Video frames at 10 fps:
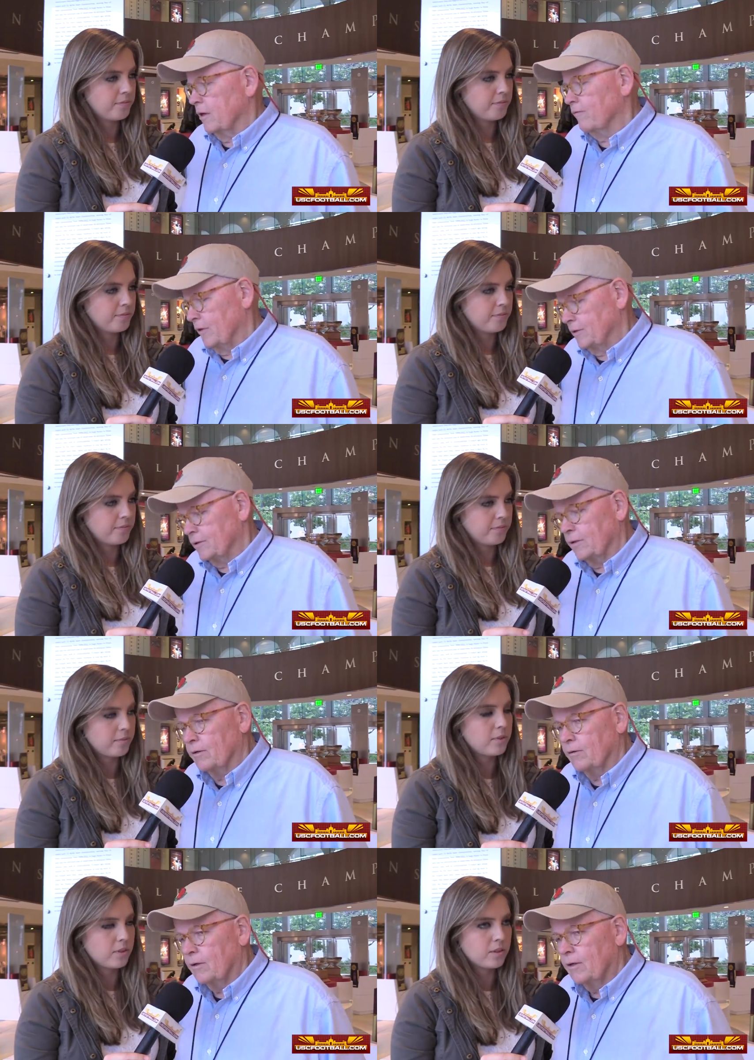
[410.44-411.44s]
Speaker 1: offense.
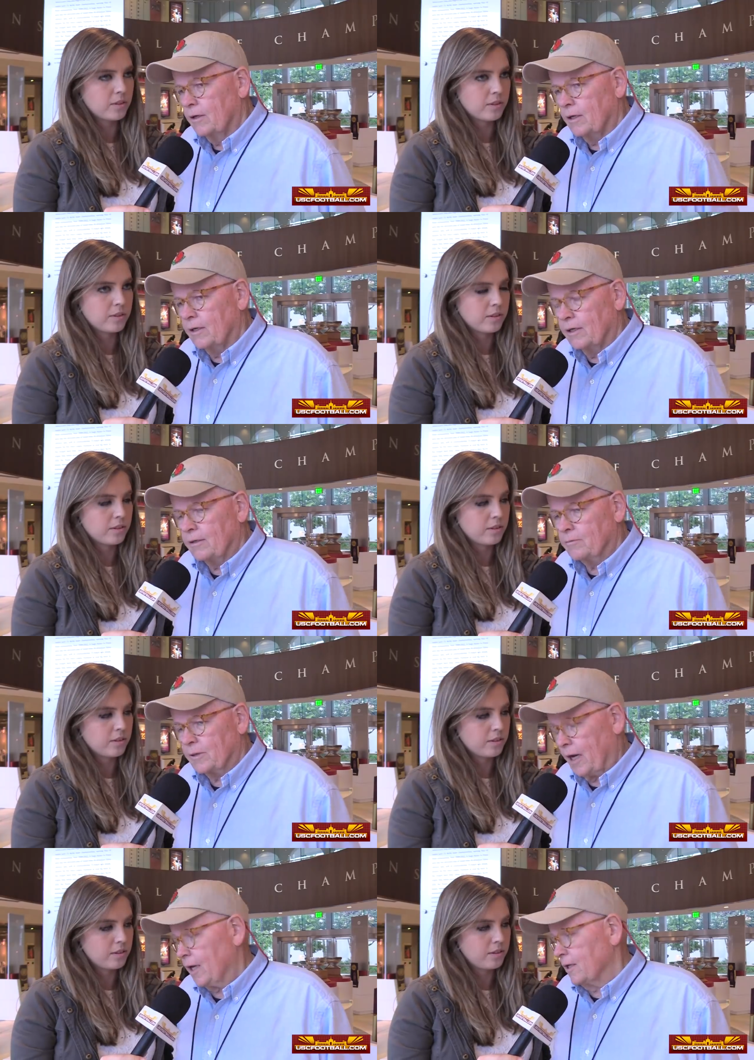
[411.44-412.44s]
So uh,
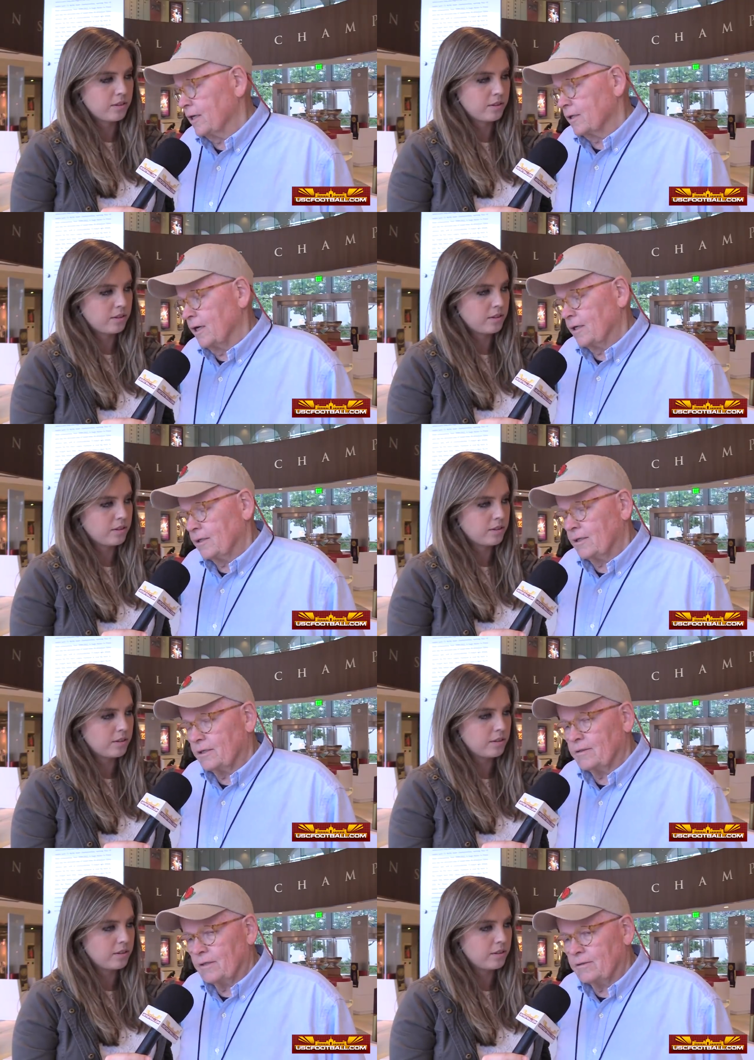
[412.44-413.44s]
you gotta like that.
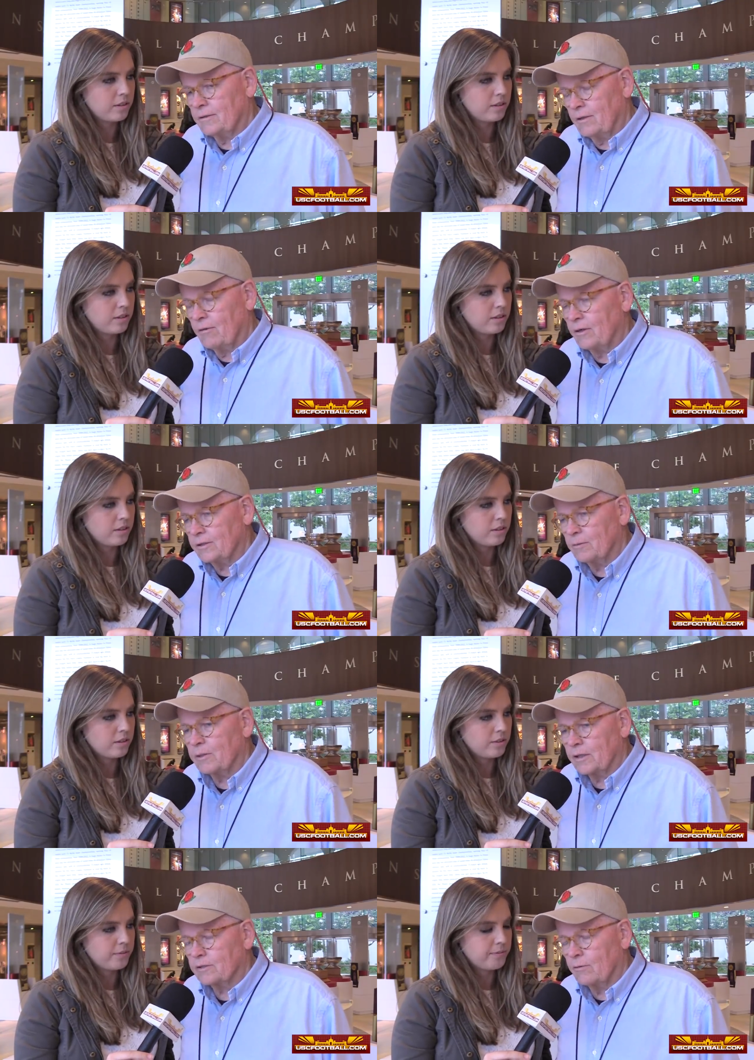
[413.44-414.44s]
There, there are some
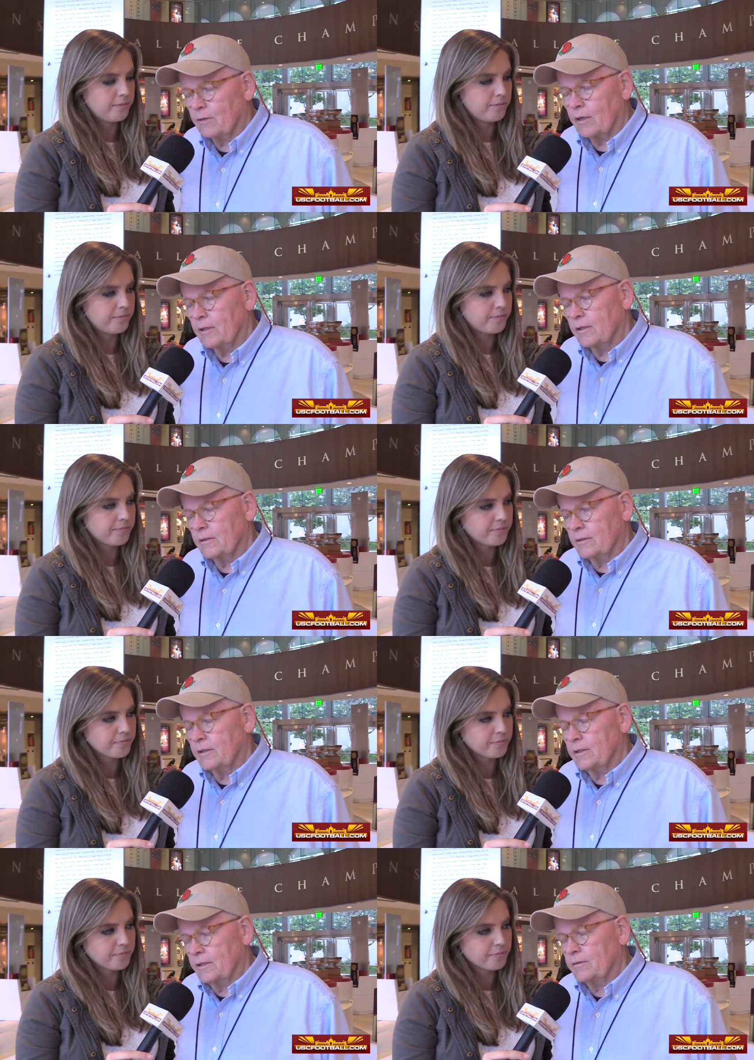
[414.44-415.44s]
things going on that,
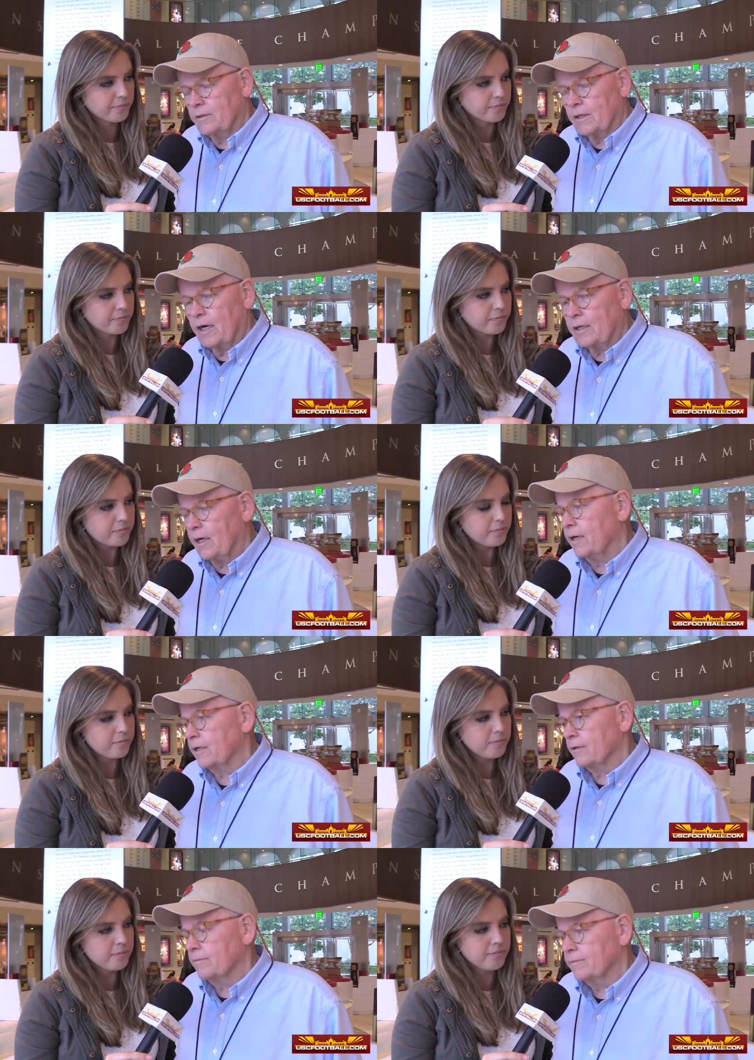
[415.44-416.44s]
that you, you gotta like.
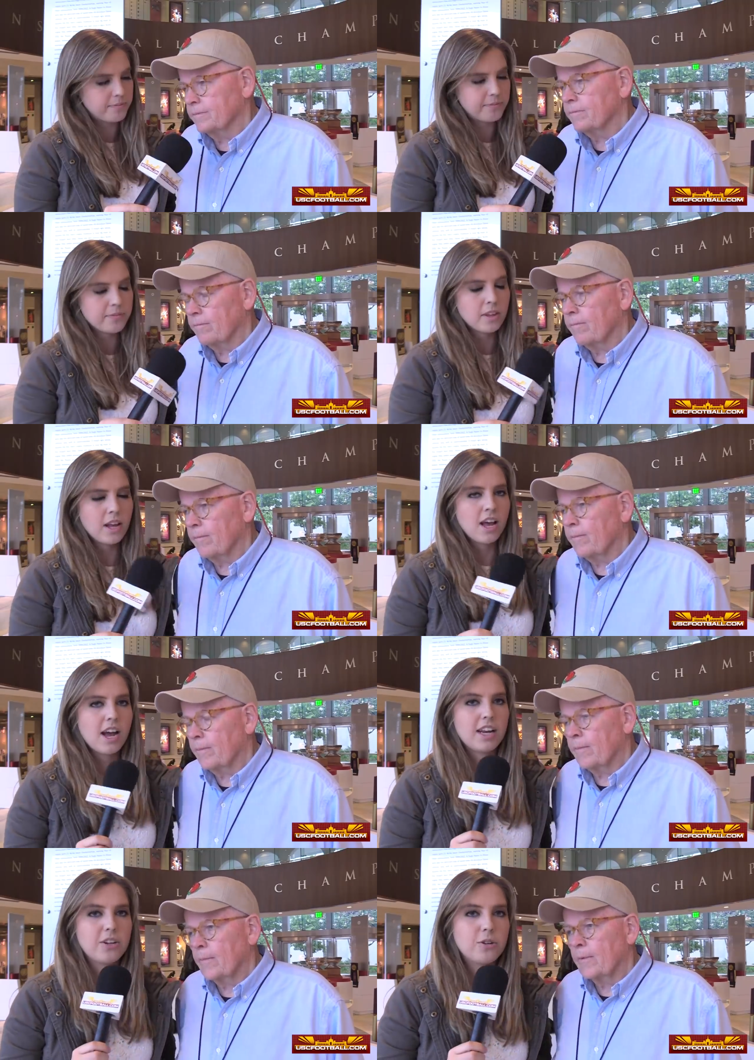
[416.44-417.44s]
Speaker 2: Mm-hmm.
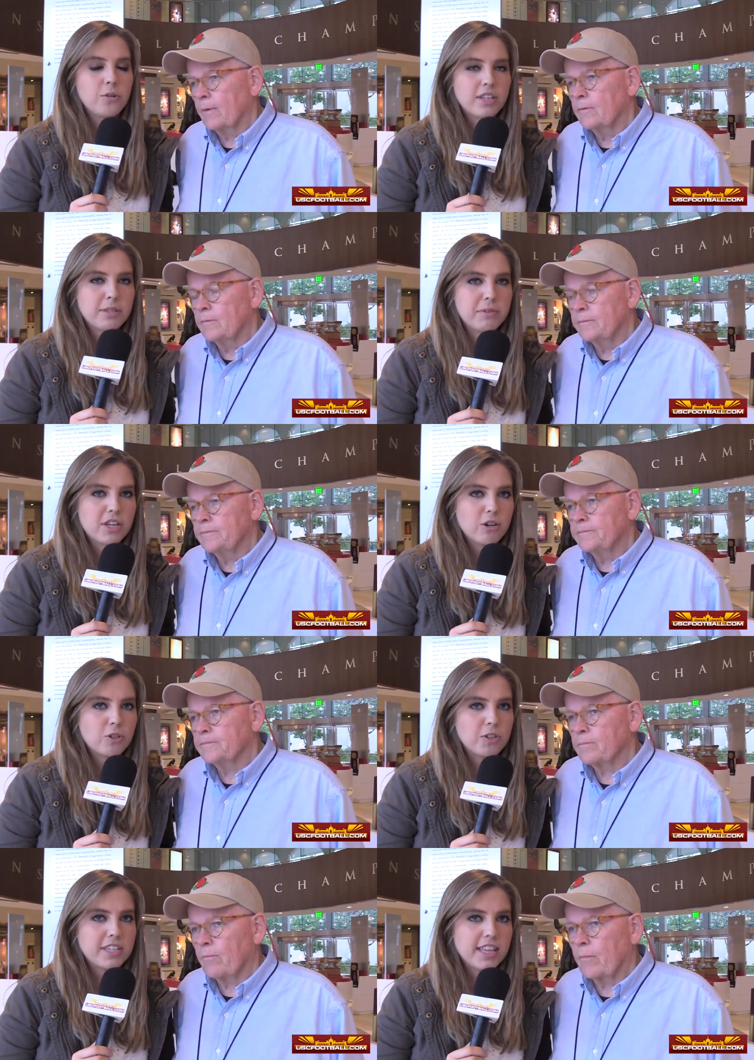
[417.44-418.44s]
I know some of the
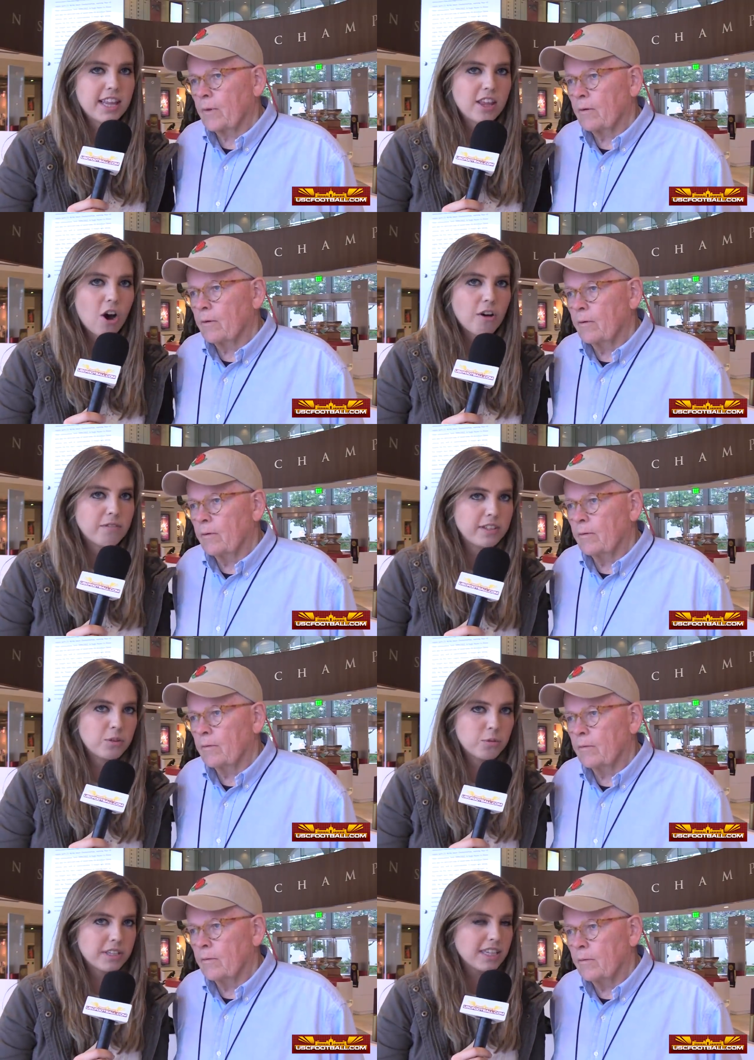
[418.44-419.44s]
coaches said that the
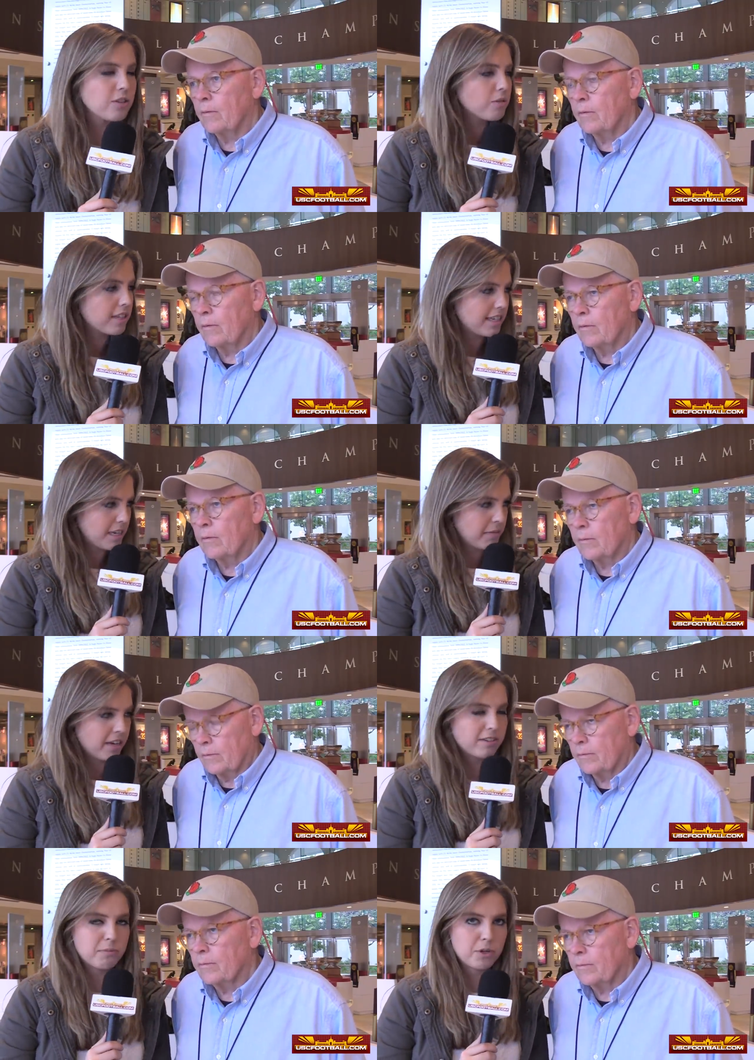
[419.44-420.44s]
offense was a little rusty coming
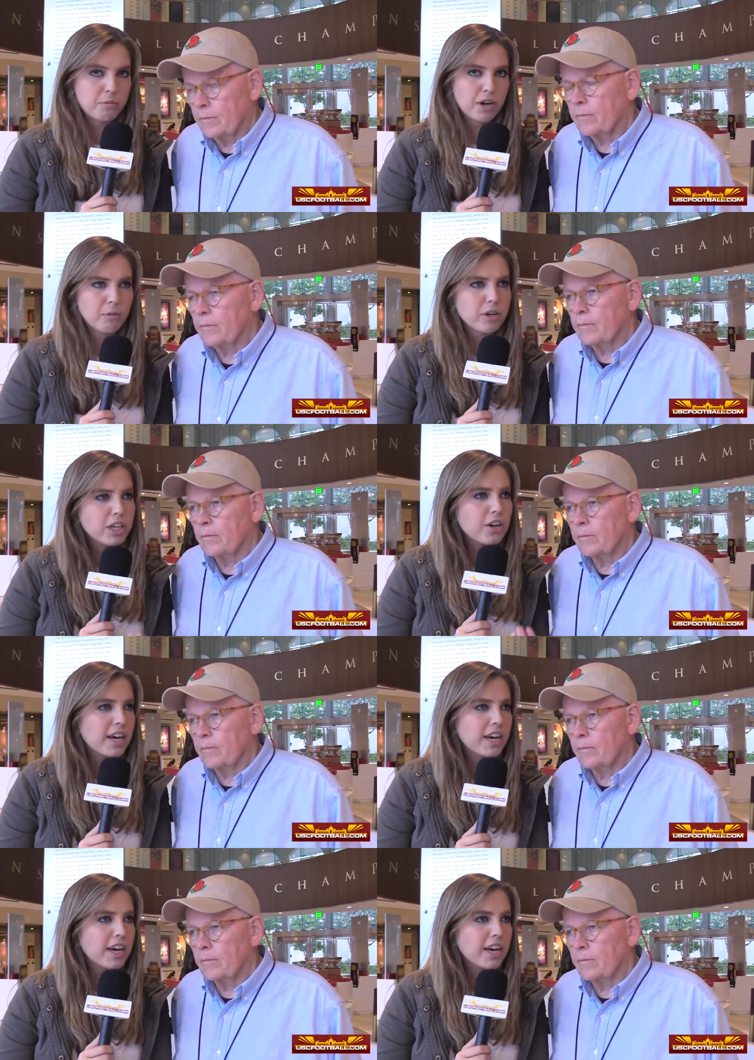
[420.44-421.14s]
out of spring break. What are your